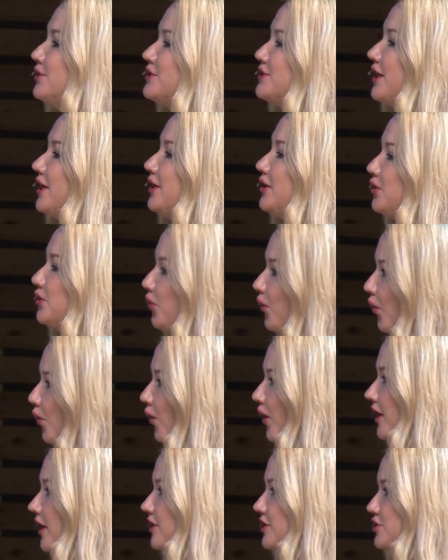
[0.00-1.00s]
share
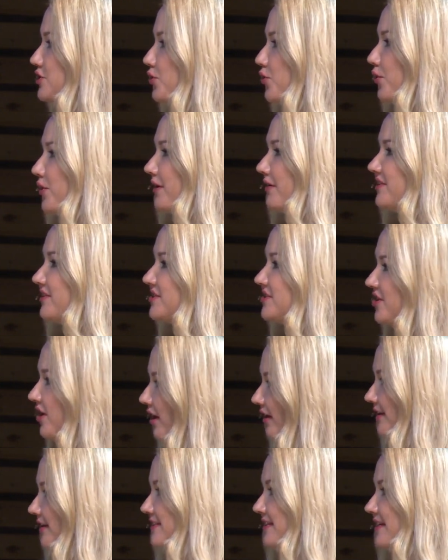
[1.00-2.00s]
your story of the
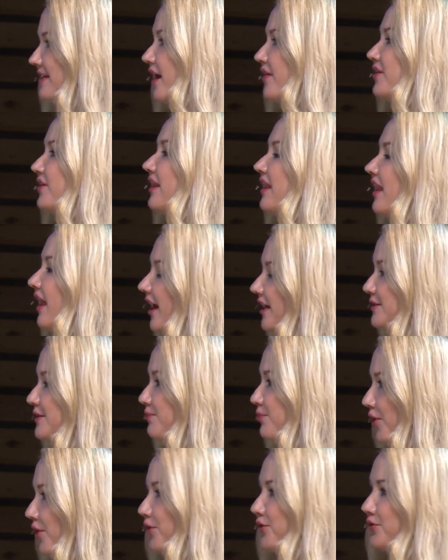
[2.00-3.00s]
darkness and how the light
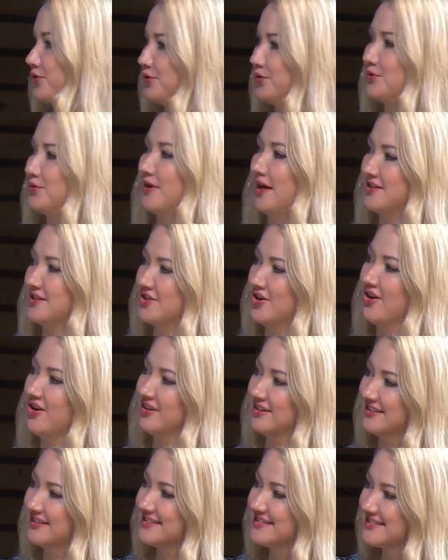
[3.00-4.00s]
broke through that
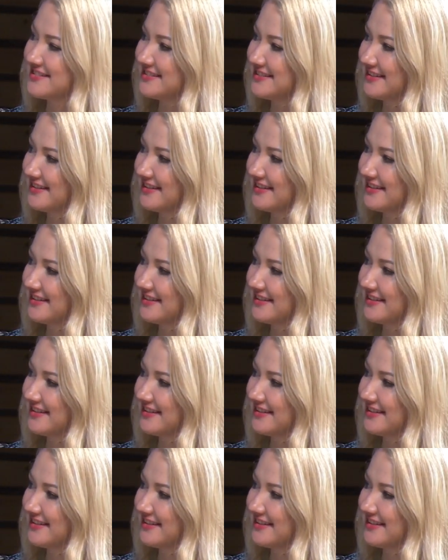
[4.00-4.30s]
darkness?